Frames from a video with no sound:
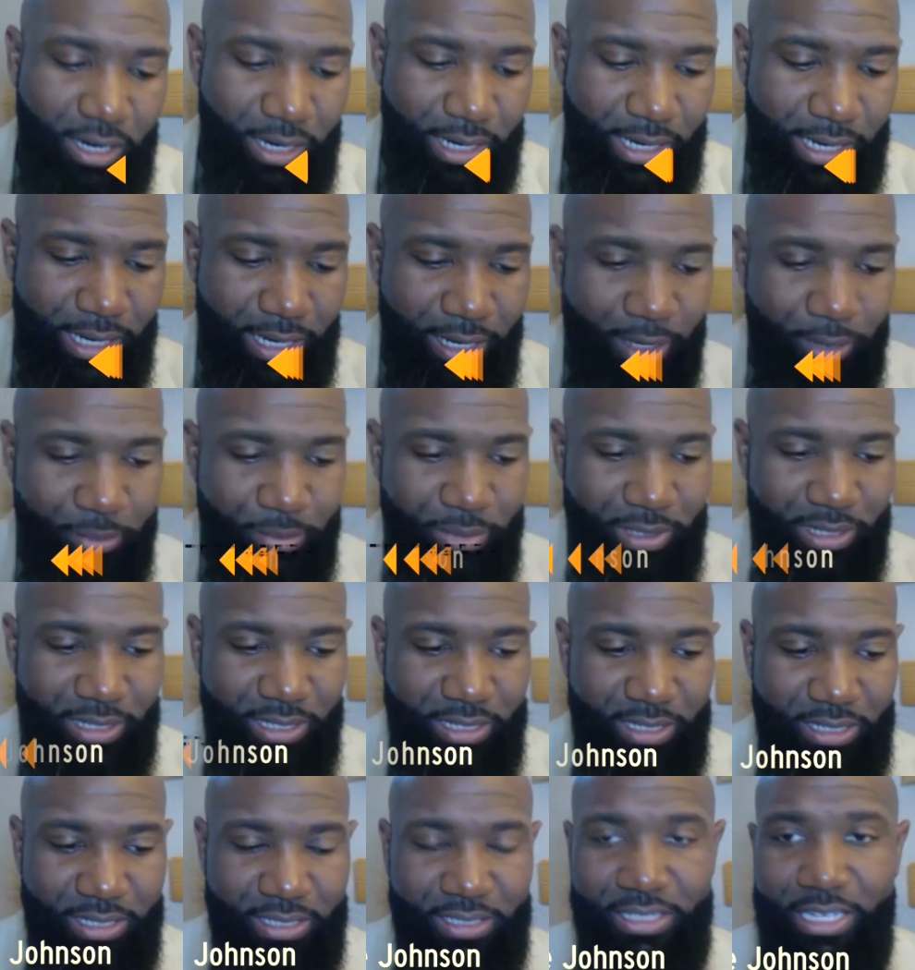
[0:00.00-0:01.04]
All right. I'm
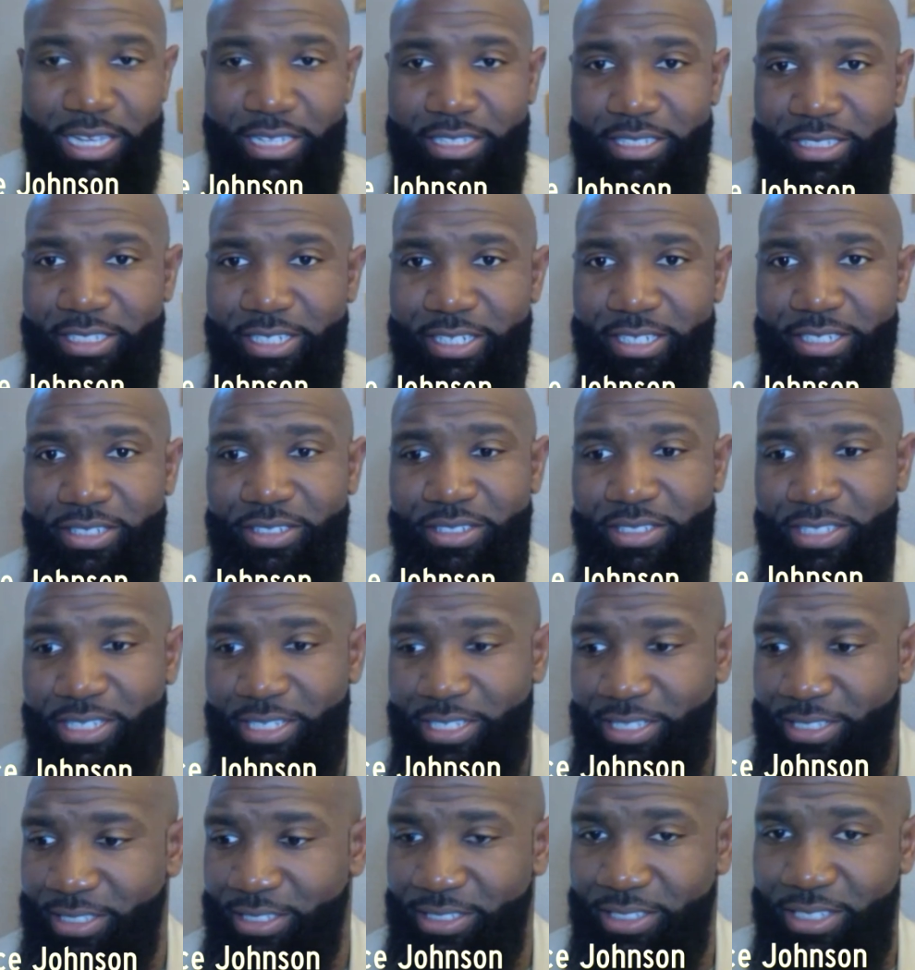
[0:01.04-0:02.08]
Dr. Terrence
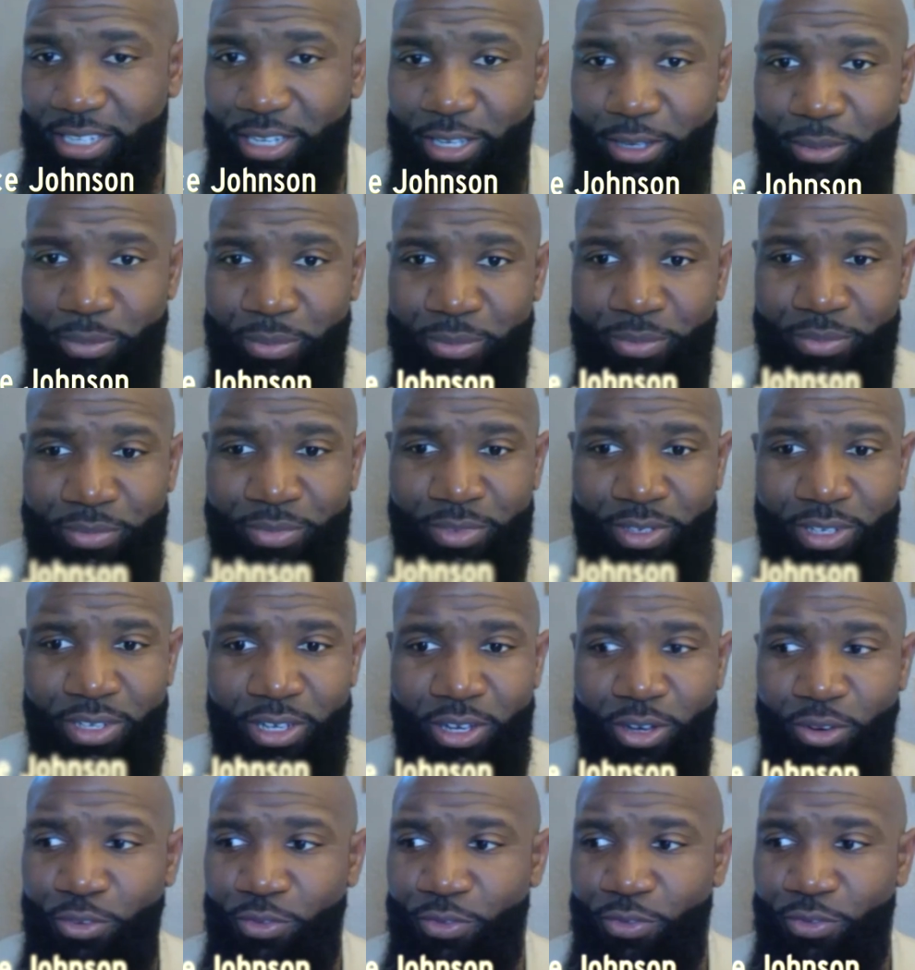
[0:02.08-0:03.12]
Johnson. I'm
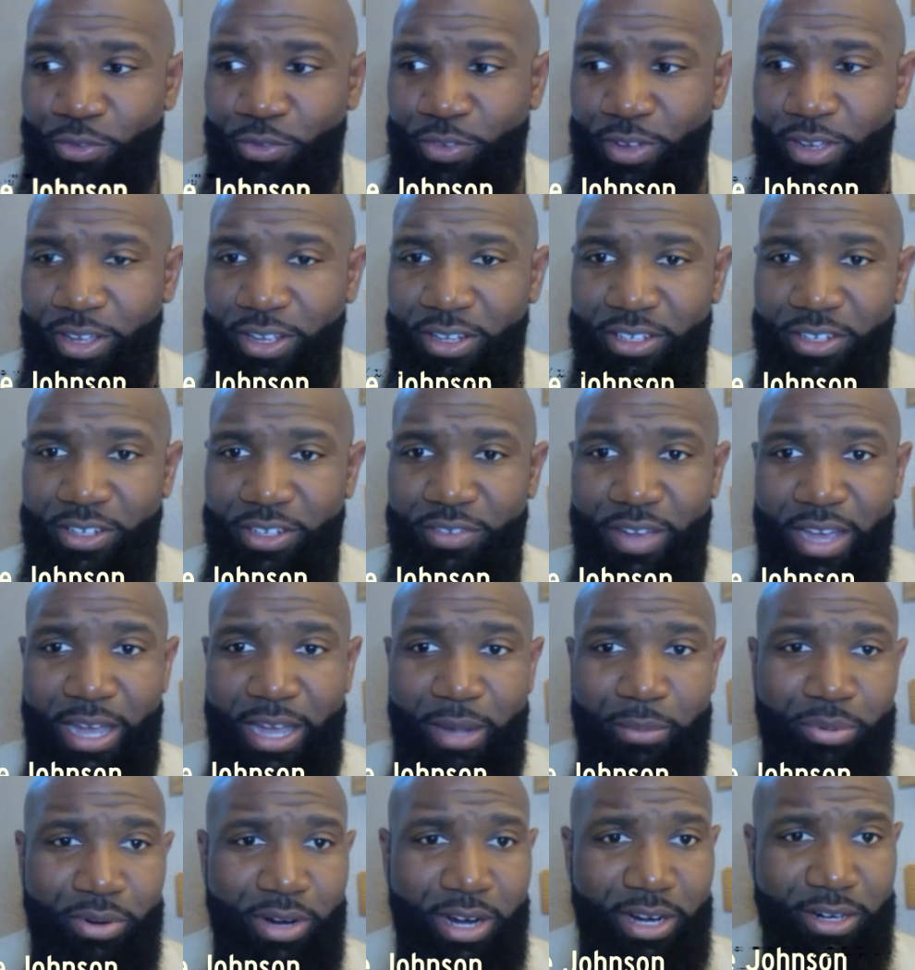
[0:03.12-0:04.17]
co-founder of
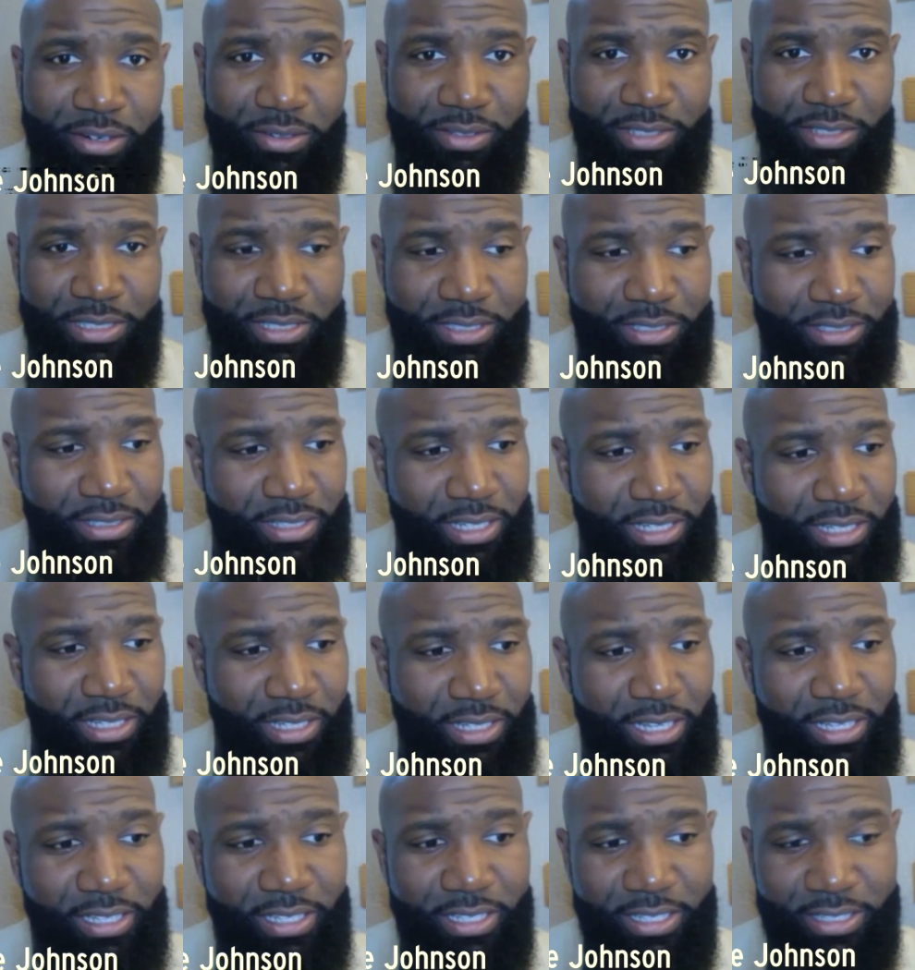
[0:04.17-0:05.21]
Our Progress
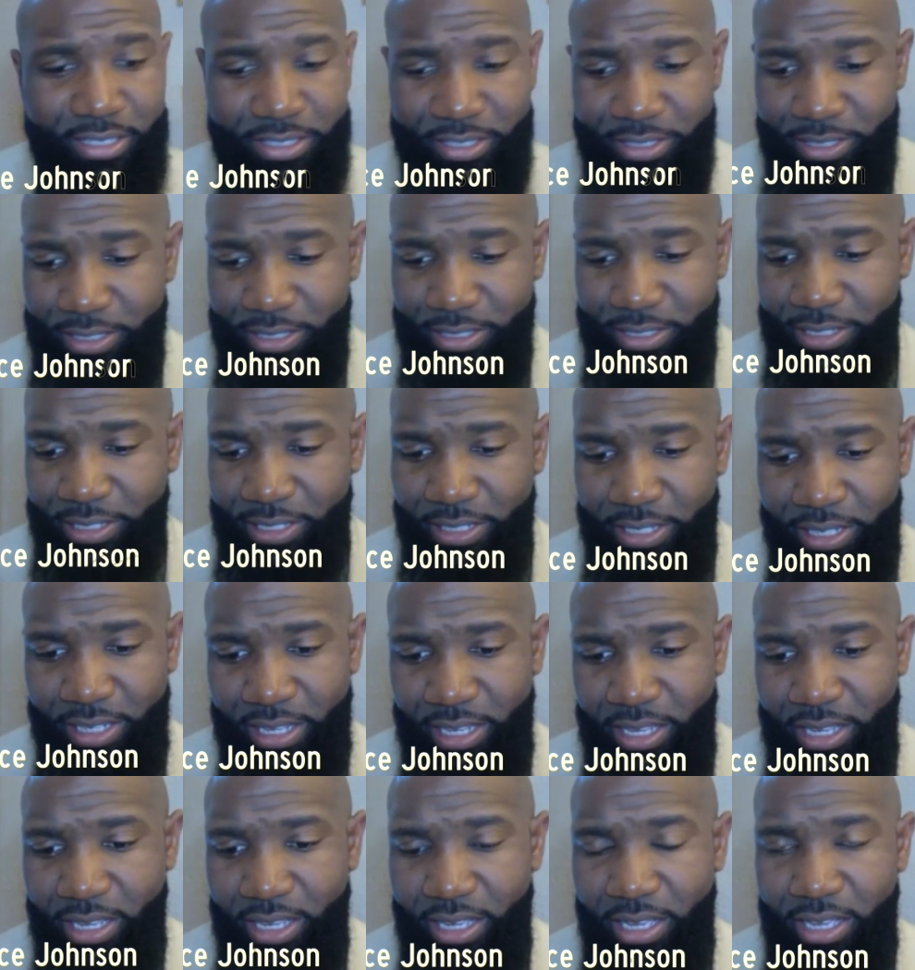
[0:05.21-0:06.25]
LLC.
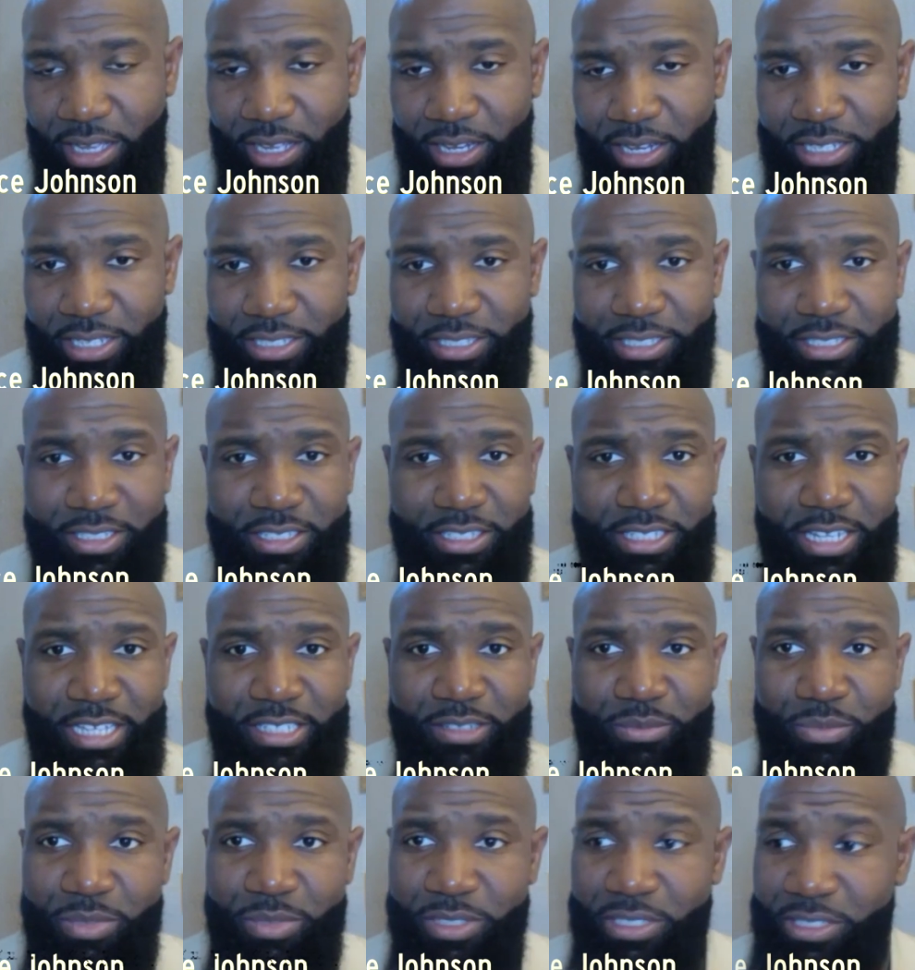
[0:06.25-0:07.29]
That's in
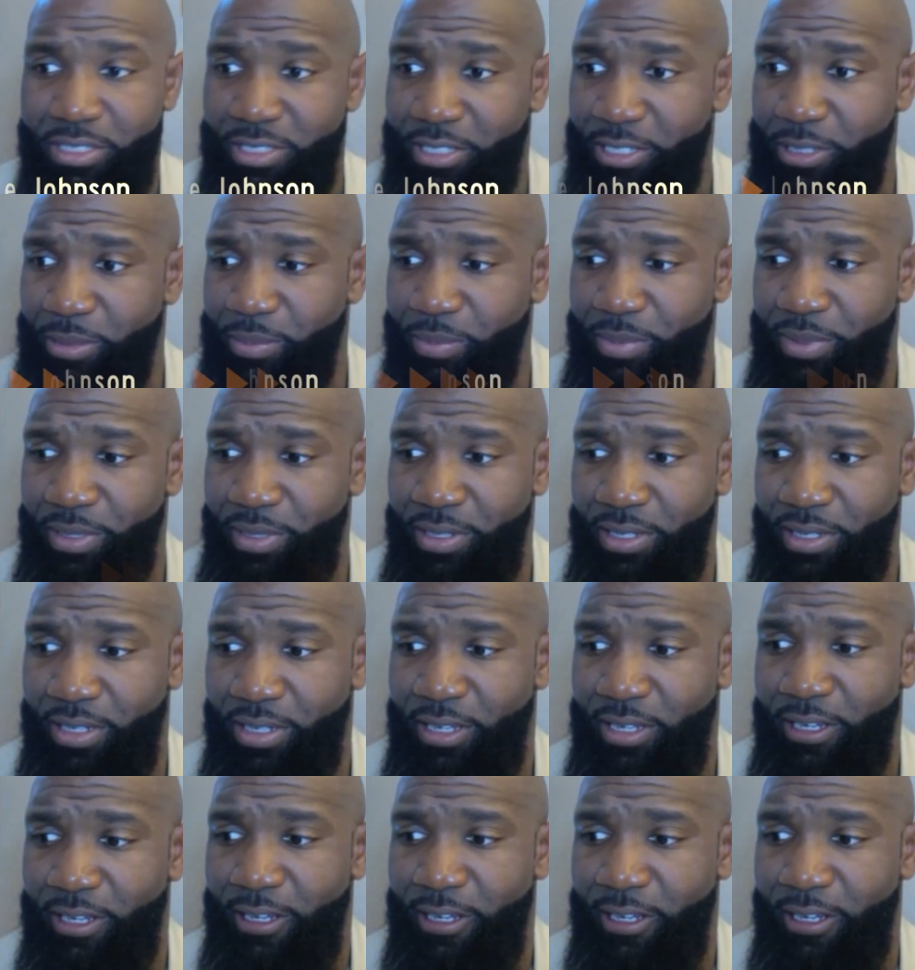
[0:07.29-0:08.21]
Jackson, Mississippi.